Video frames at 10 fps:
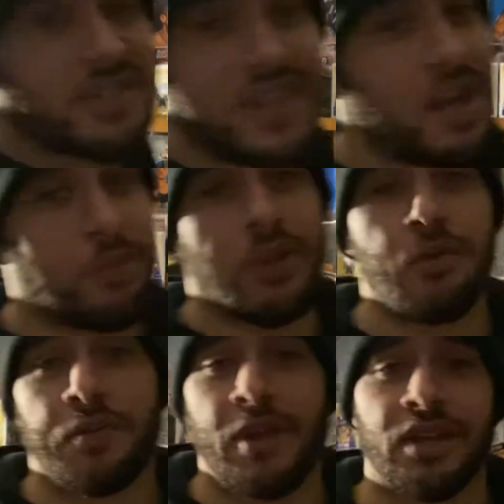that I play with
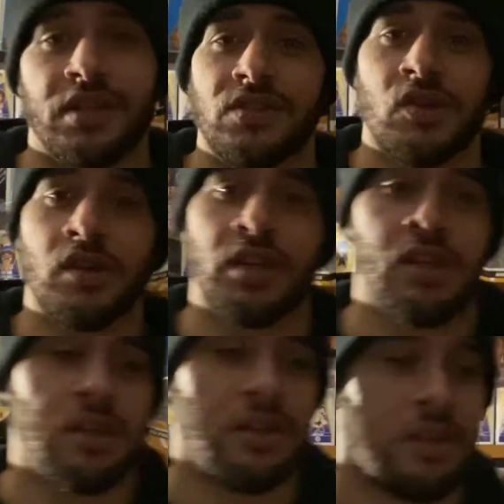my kids on.
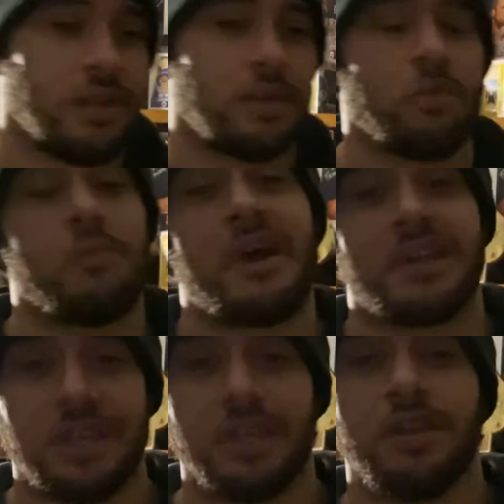Well, my
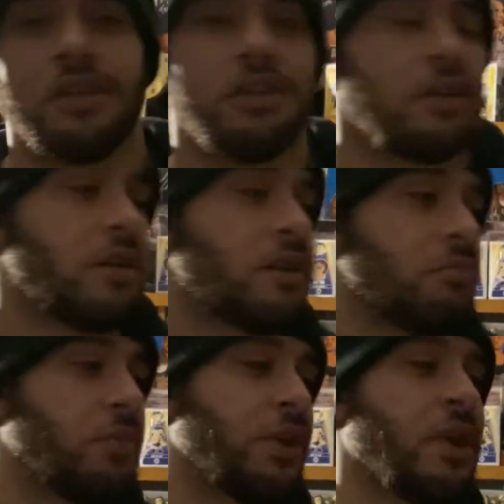kid.
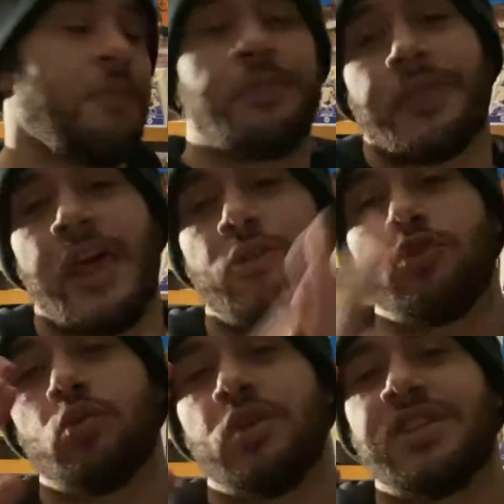But yep, that'll
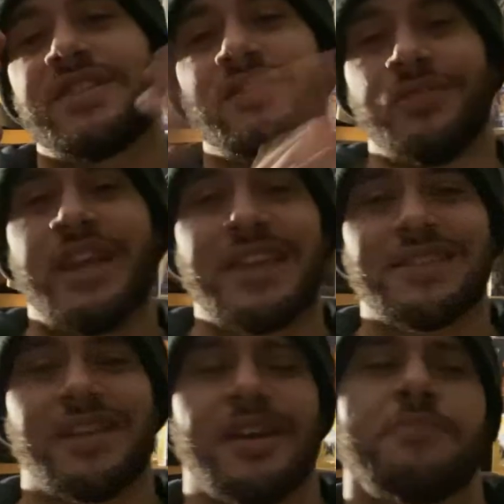do it until next
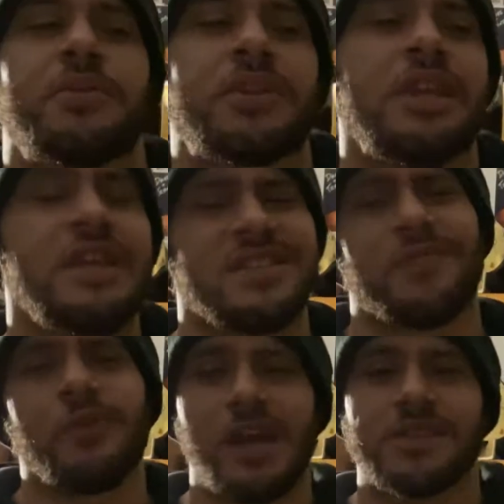time. Please, if you
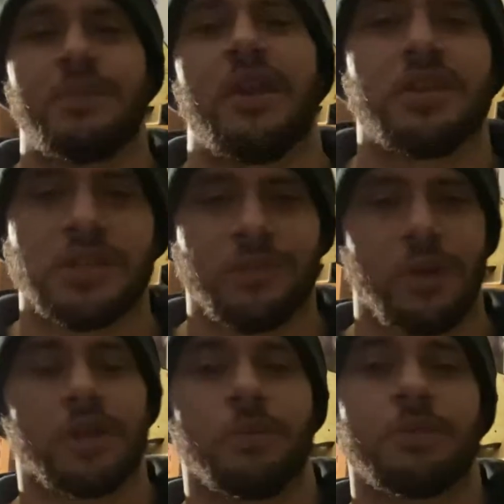guys made it this far,
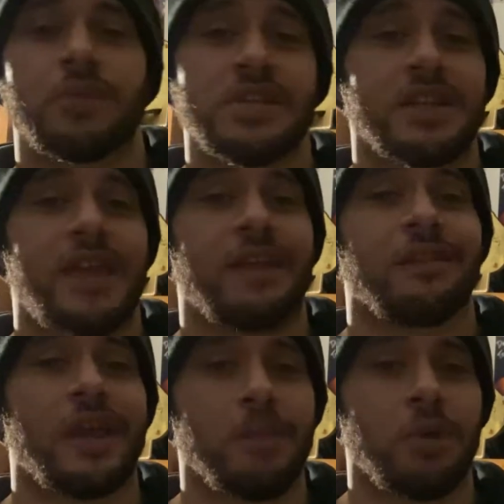can we please hit that
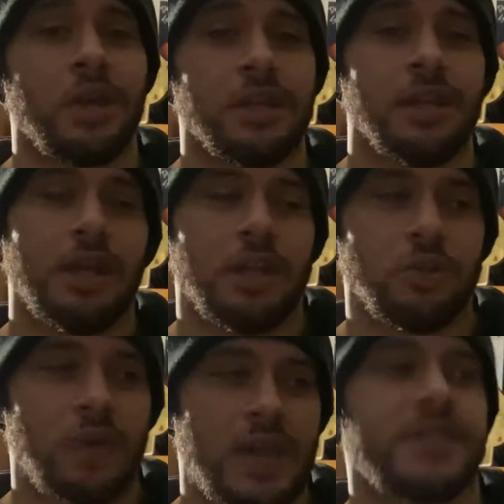like button? You
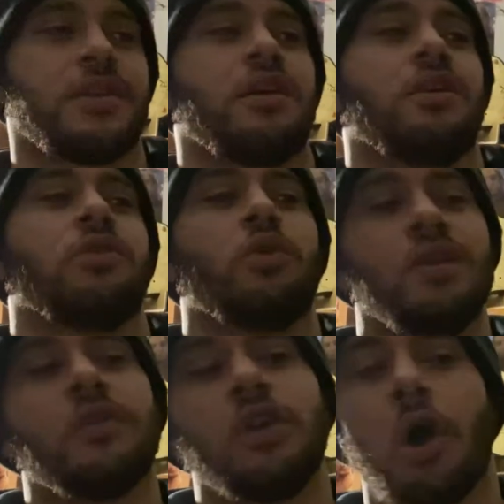guys don't
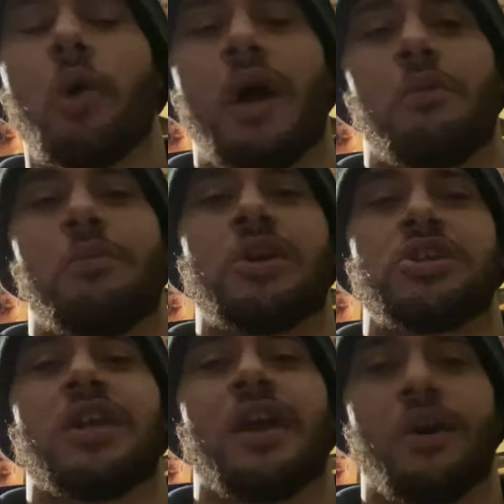even know how much
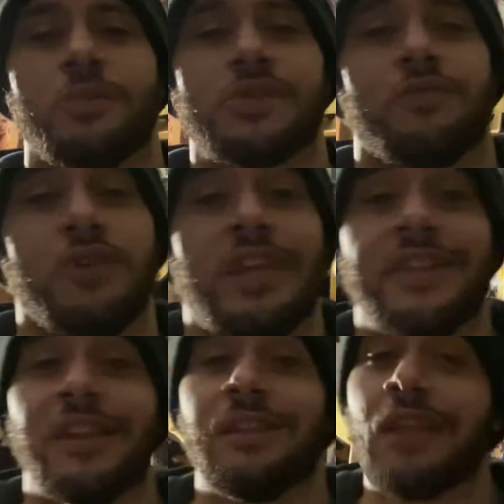it helps if we hit the
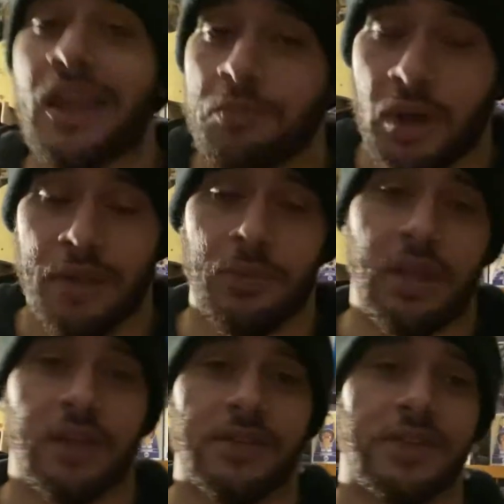like button,
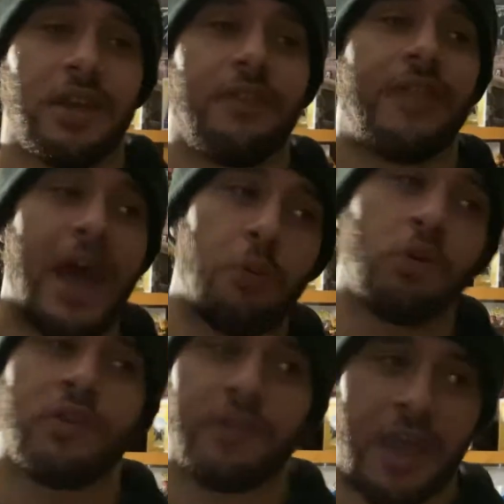because that will
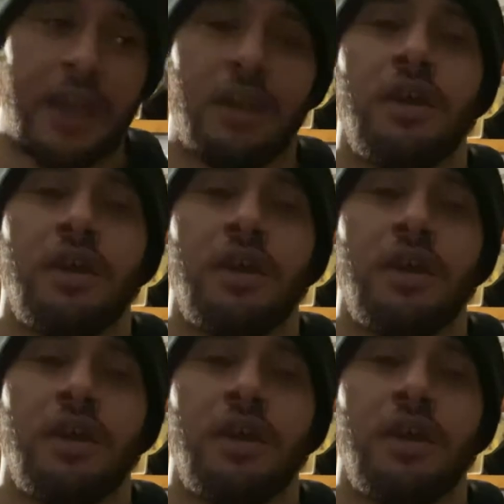then